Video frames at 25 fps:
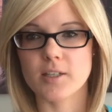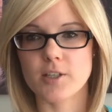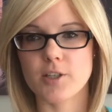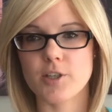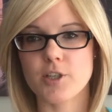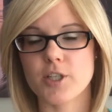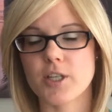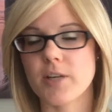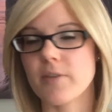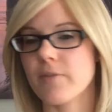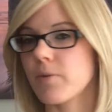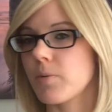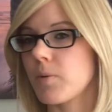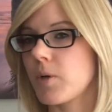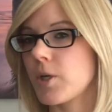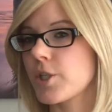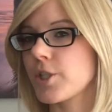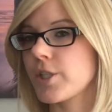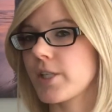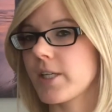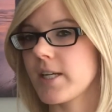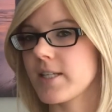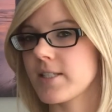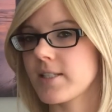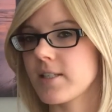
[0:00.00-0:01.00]
You just have to
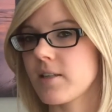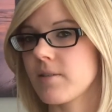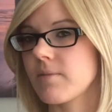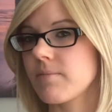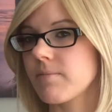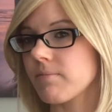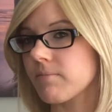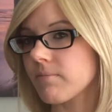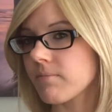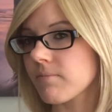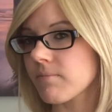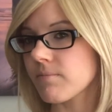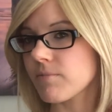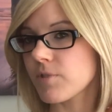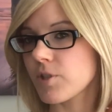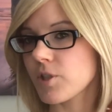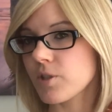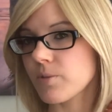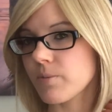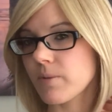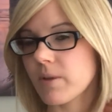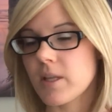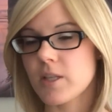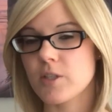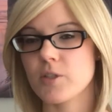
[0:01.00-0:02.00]
watch, like I said,
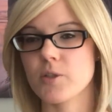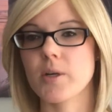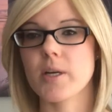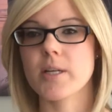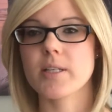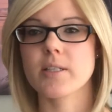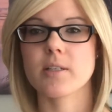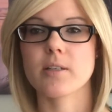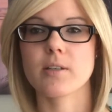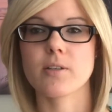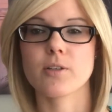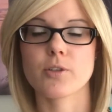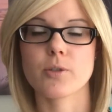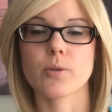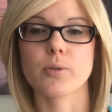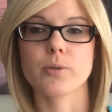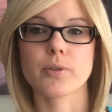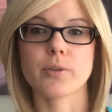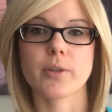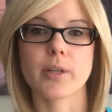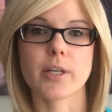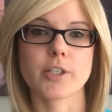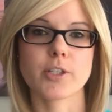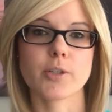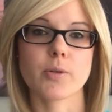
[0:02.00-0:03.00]
just with this grazing your shoulder,
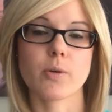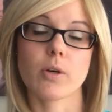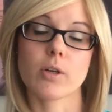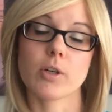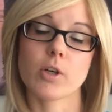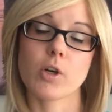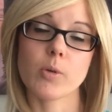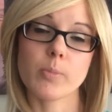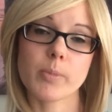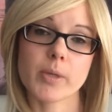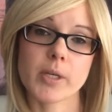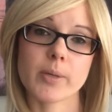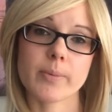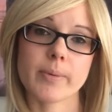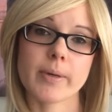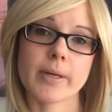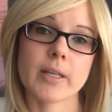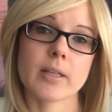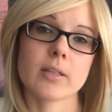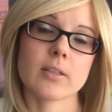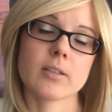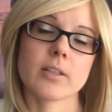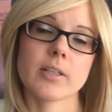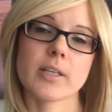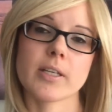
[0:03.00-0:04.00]
that you are combing it
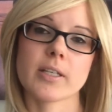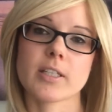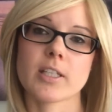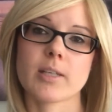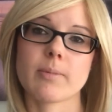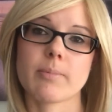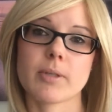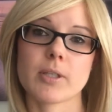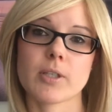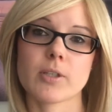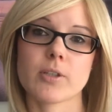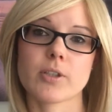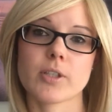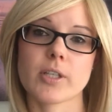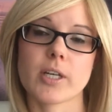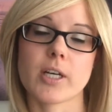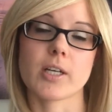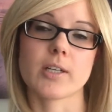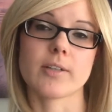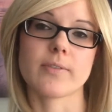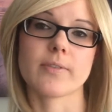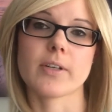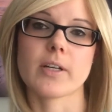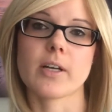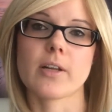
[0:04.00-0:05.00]
regularly and keeping good
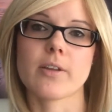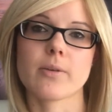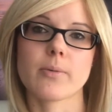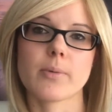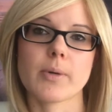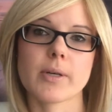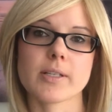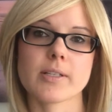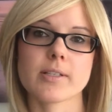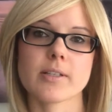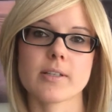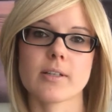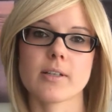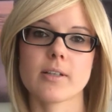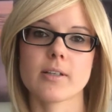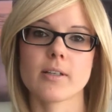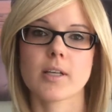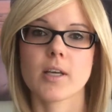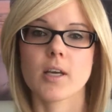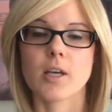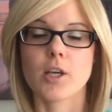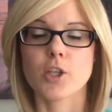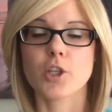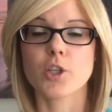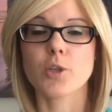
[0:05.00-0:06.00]
care of it. Otherwise,
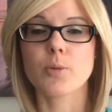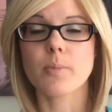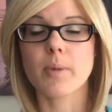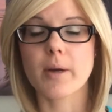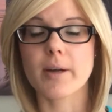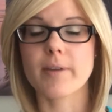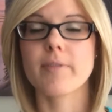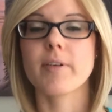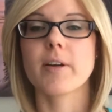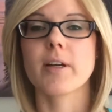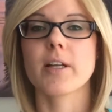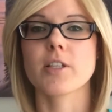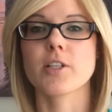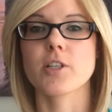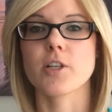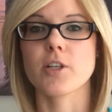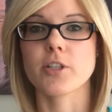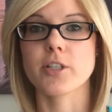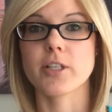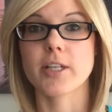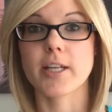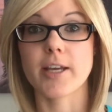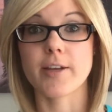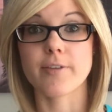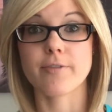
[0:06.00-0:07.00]
you might find it
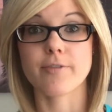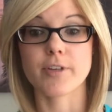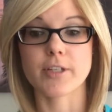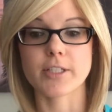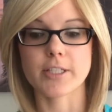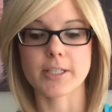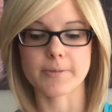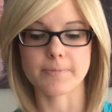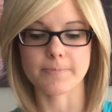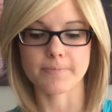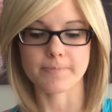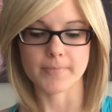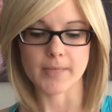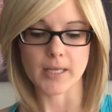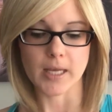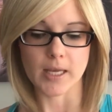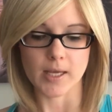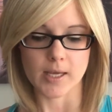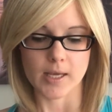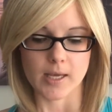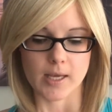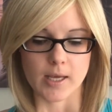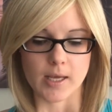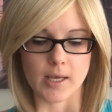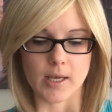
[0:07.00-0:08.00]
starts to get frizzy.
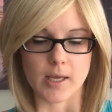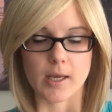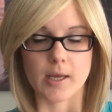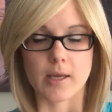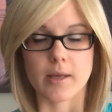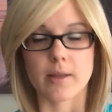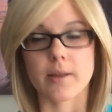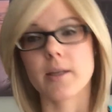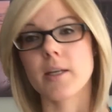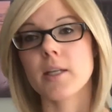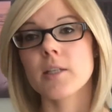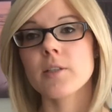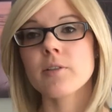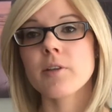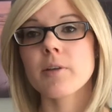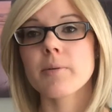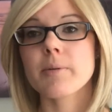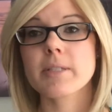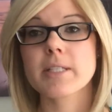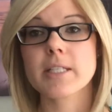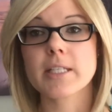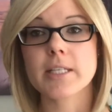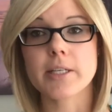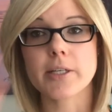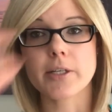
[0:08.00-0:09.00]
The color that
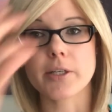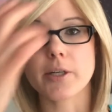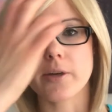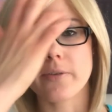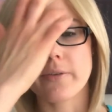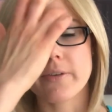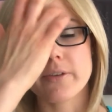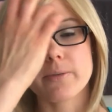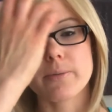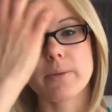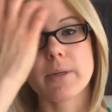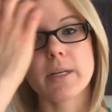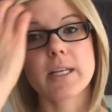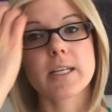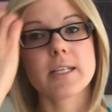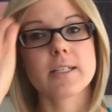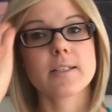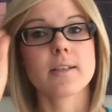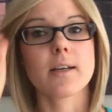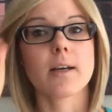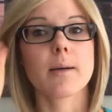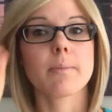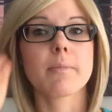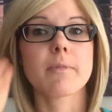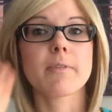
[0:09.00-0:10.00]
we see here on this one
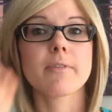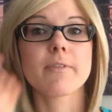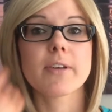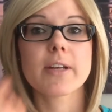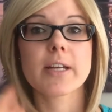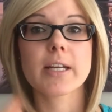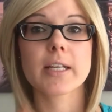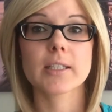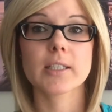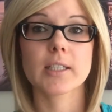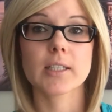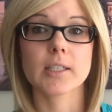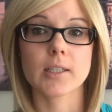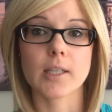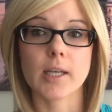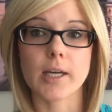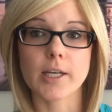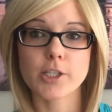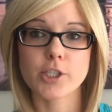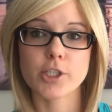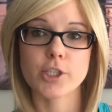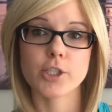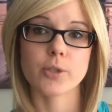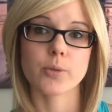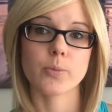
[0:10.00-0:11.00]
is Vanilla
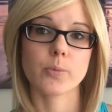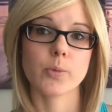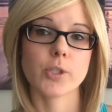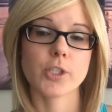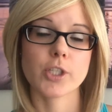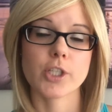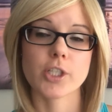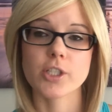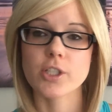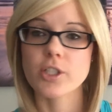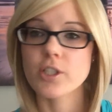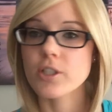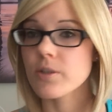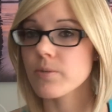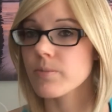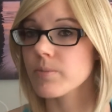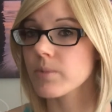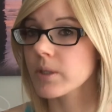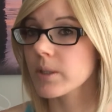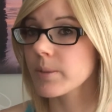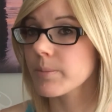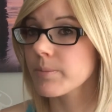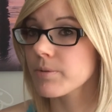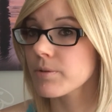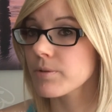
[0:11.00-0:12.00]
Lush, which is just a
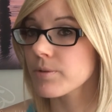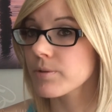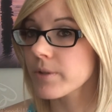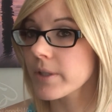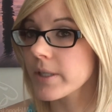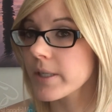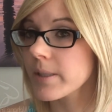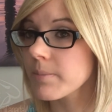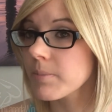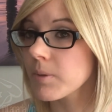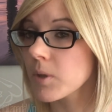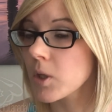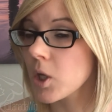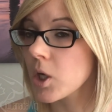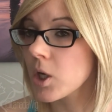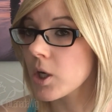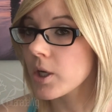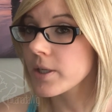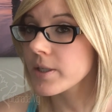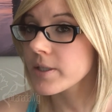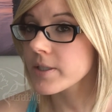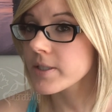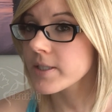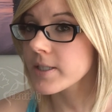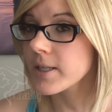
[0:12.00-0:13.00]
really pretty
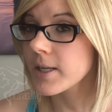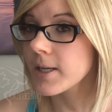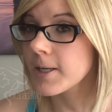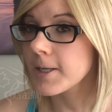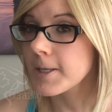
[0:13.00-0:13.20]
blonde.